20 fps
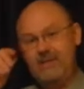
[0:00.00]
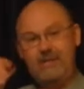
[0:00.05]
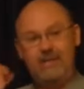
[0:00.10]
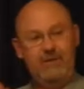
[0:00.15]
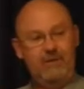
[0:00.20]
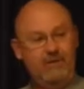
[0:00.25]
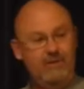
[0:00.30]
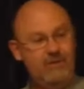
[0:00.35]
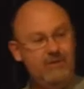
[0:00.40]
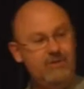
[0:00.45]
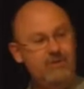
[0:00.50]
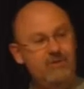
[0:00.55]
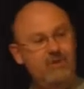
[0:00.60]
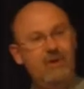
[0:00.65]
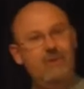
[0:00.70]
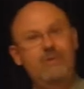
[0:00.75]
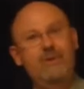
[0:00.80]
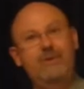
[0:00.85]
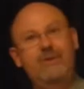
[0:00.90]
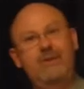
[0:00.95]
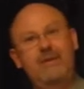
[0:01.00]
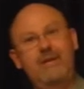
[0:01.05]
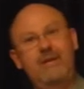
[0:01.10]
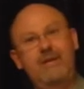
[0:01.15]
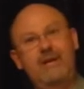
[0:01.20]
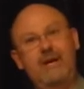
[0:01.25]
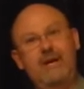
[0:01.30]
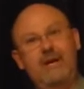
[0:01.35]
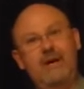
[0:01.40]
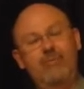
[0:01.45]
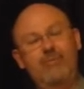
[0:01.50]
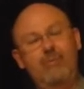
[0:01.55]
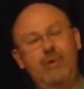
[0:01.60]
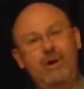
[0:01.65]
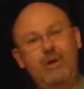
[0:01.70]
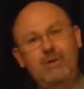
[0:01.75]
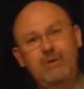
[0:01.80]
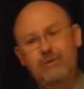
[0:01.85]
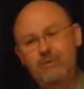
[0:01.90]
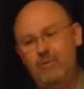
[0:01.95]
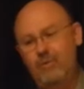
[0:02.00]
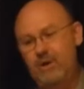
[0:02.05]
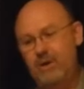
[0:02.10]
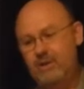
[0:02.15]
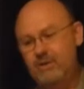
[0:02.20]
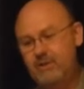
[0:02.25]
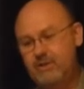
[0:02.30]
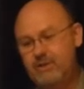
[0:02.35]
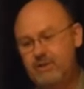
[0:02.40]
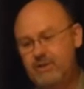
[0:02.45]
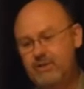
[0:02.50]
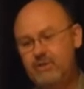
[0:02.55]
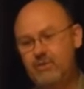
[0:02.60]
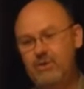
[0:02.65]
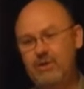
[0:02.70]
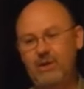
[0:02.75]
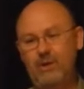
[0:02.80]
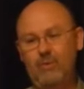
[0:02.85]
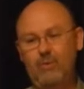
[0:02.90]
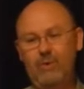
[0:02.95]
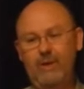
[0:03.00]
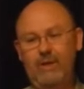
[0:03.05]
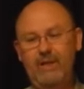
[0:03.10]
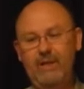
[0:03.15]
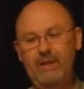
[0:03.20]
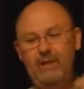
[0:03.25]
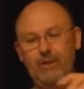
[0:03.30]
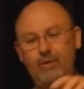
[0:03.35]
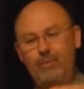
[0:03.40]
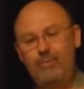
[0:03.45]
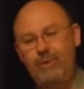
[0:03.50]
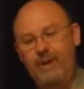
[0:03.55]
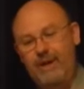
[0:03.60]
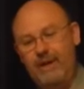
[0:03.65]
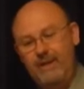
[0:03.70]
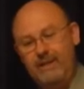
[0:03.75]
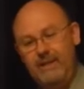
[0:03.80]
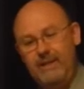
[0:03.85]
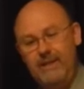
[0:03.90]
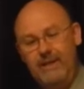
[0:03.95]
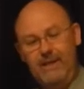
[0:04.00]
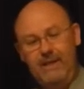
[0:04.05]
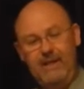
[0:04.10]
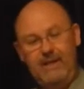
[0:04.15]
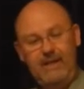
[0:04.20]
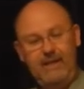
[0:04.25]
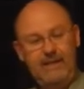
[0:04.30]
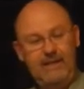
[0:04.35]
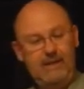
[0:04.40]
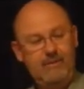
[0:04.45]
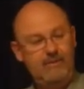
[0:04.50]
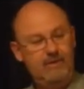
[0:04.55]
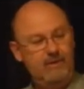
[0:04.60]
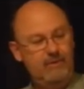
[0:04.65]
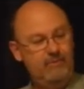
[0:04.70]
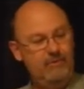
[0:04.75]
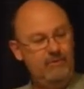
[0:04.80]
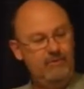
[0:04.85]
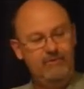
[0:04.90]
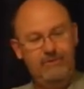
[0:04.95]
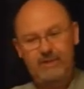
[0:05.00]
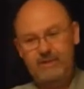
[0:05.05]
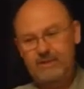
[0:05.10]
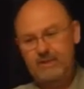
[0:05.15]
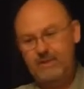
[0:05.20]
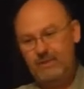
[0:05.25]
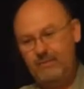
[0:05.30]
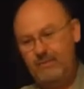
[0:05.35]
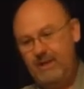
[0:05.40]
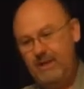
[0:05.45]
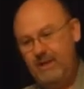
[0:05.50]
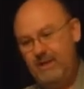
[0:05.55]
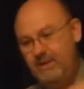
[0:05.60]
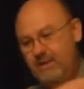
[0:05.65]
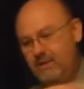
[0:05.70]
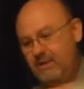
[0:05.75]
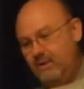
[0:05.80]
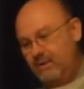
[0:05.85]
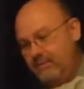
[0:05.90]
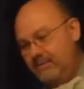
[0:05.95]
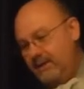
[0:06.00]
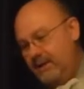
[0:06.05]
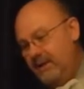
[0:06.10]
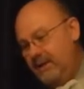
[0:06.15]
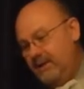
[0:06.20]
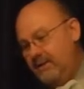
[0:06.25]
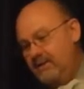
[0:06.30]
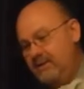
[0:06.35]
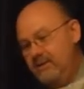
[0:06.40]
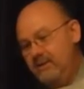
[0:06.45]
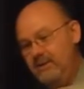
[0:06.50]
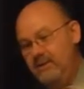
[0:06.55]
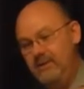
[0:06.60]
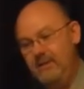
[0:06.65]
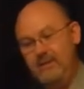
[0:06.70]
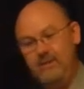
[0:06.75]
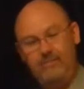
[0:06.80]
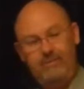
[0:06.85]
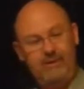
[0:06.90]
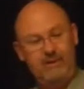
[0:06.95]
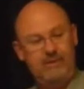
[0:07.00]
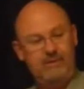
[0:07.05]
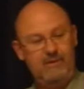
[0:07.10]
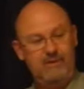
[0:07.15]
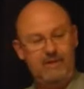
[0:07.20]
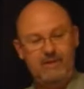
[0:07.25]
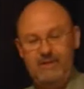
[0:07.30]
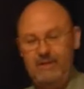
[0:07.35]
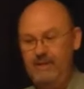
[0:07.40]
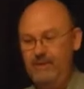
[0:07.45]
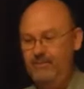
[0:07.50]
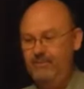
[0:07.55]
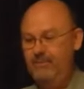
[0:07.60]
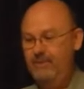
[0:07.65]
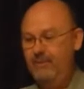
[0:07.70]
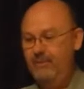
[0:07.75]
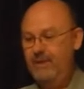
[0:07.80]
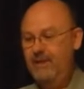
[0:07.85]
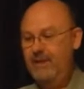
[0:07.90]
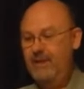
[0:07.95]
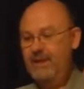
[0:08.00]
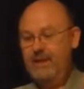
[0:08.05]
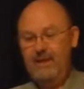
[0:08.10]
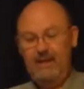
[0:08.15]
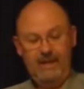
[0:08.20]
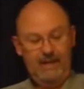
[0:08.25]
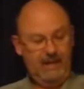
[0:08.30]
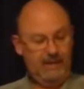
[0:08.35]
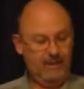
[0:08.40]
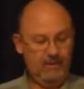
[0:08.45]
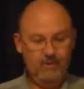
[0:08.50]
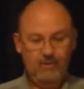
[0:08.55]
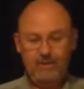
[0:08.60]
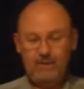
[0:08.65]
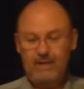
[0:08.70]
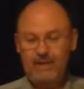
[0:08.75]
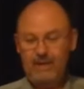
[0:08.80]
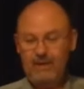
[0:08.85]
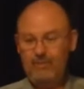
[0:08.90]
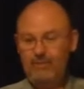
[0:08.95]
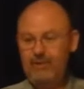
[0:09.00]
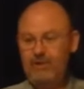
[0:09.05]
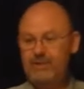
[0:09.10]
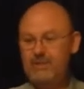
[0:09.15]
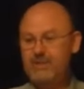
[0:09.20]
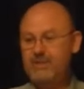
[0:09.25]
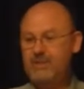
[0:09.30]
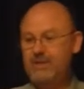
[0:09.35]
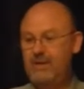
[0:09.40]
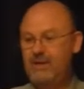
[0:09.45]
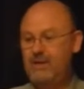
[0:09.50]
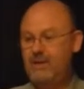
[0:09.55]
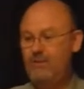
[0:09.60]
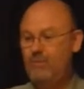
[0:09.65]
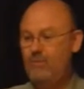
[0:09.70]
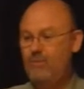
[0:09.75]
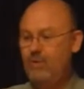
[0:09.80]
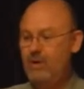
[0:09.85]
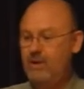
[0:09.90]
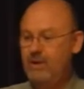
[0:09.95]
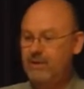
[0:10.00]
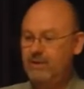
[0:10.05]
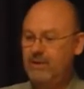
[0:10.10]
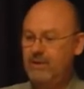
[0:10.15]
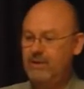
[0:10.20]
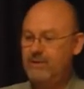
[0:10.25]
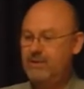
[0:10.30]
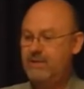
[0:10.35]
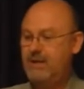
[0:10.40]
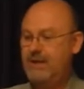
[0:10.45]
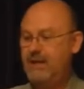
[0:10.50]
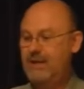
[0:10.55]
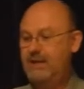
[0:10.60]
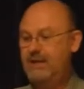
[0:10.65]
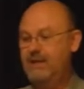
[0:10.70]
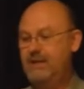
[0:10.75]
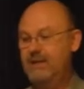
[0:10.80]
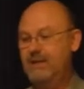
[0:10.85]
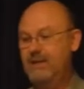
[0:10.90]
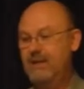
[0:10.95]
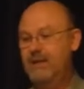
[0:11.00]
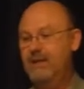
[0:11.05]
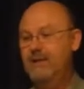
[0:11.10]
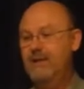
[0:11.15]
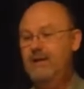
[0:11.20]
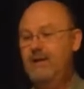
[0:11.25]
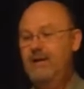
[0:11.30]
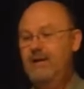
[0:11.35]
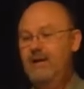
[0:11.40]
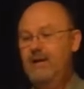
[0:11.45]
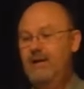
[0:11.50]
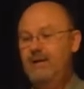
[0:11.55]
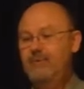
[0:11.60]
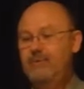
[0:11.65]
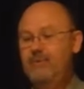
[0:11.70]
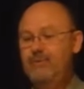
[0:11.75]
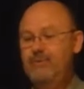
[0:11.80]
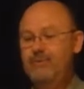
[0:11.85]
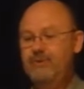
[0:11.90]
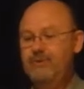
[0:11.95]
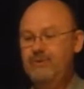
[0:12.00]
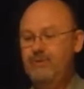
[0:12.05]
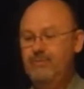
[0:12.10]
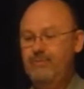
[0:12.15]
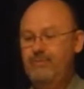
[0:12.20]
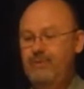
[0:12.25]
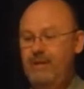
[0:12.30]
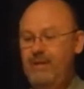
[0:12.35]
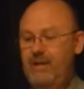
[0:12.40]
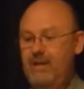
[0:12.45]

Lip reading: scale. You saw with the bottled water, it just took a wee little bit. And I'm going to move these tomatoes over here so you get a better example. And look how much water it's taking. I'm going to put some